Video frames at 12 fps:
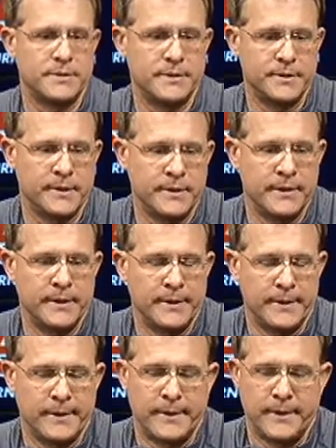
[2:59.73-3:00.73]
And
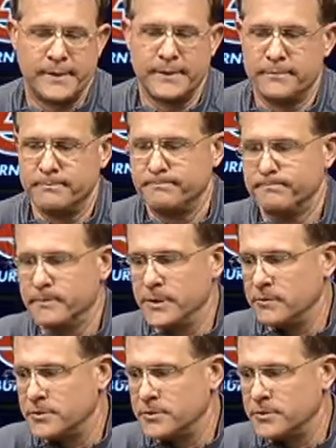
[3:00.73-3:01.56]
um, you